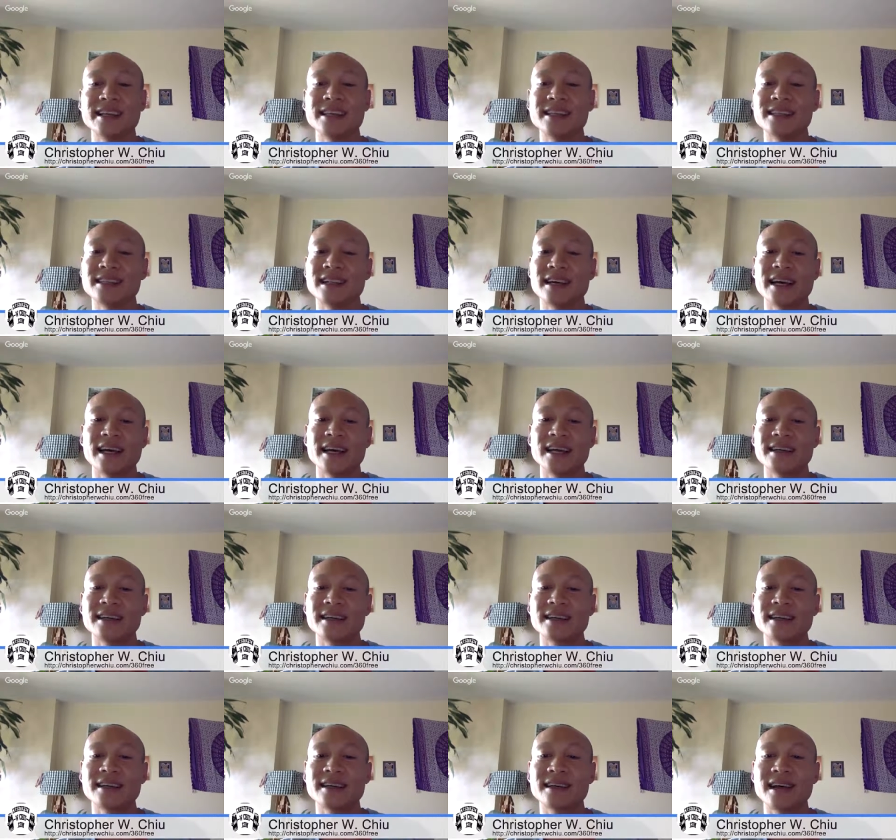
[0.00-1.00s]
is like
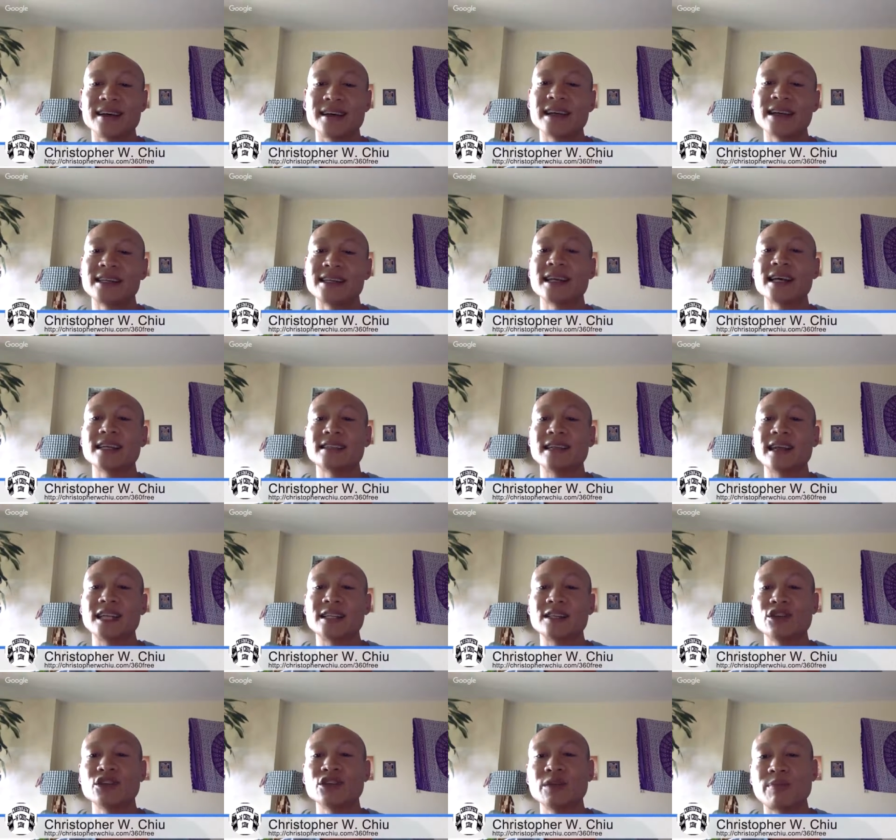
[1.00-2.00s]
a necessity.
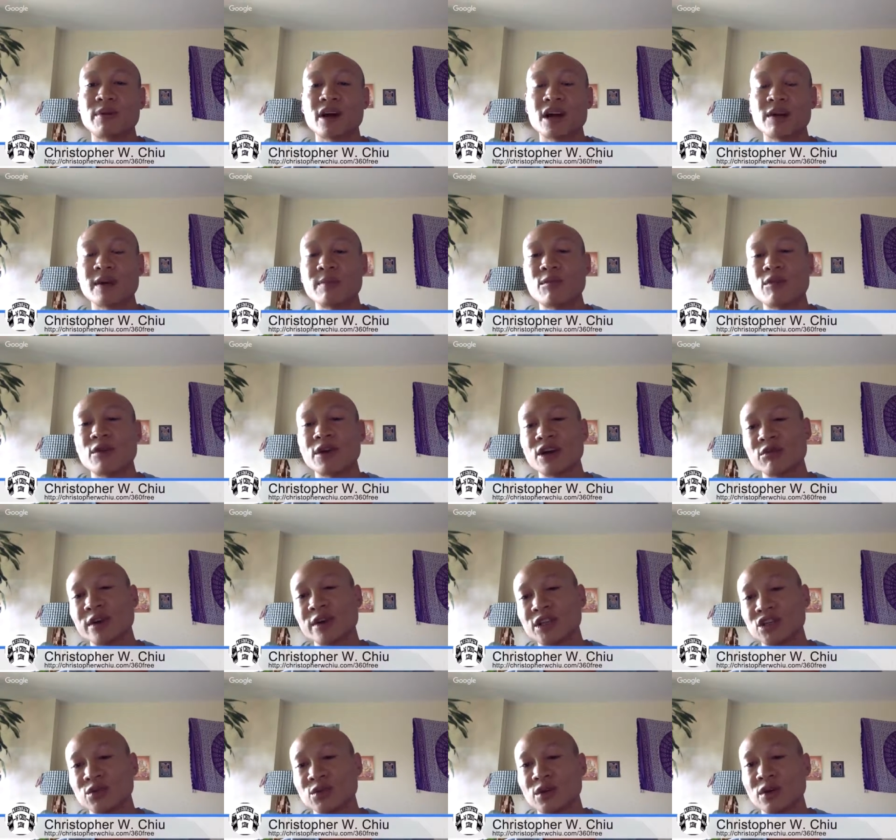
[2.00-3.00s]
It's usually part of my morning
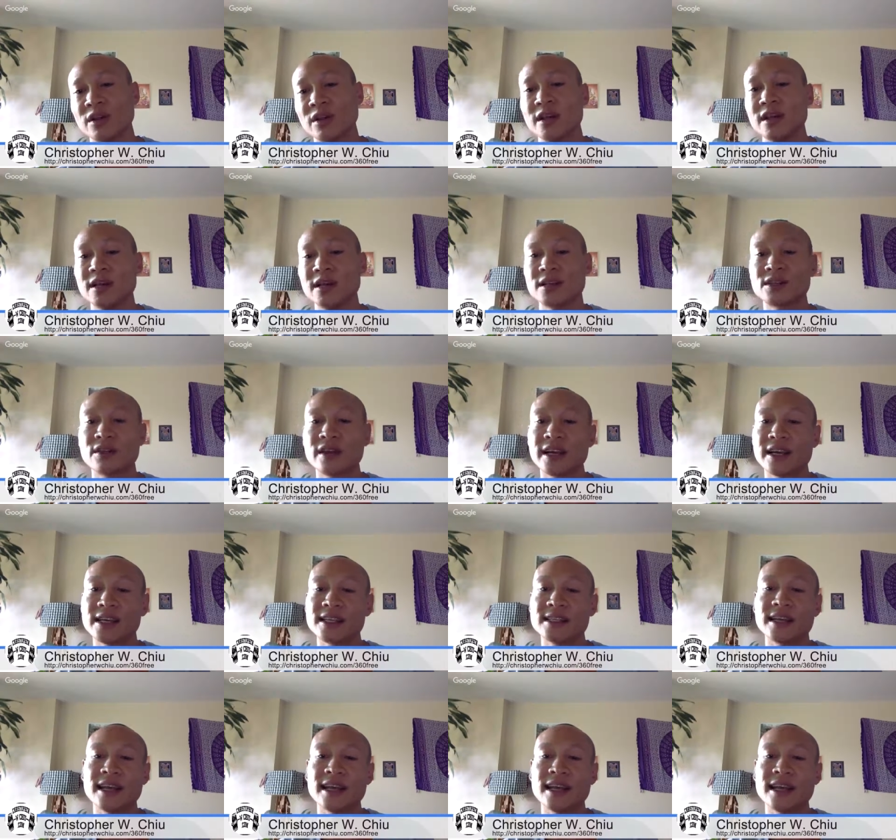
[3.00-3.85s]
ritual. So like I